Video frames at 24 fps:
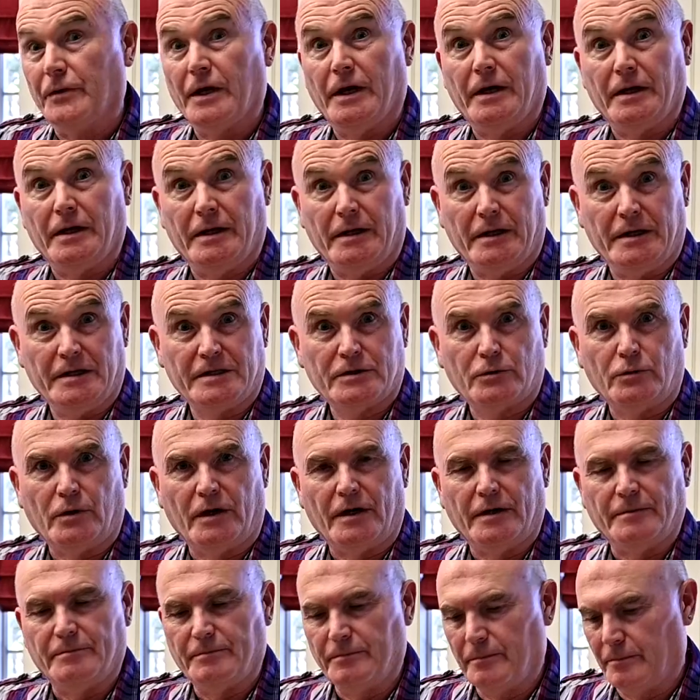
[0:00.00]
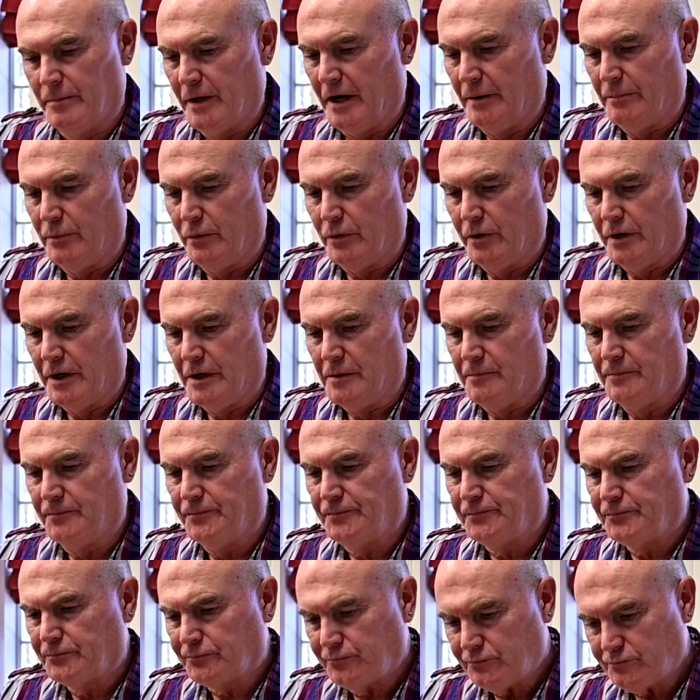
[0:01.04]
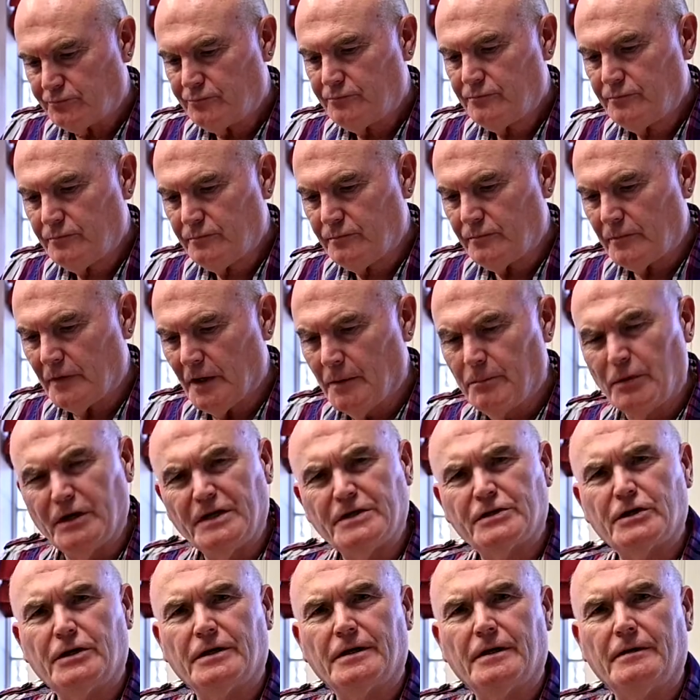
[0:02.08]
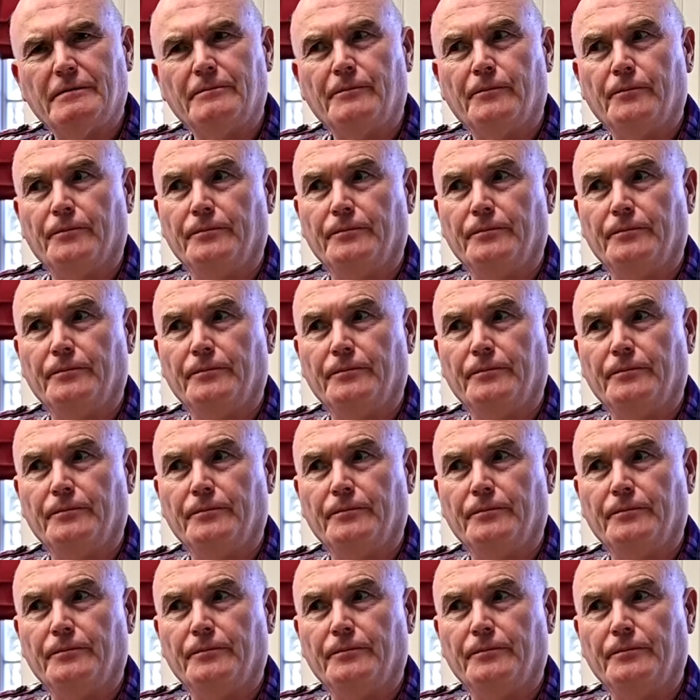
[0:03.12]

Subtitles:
It is quite peppery, but it's got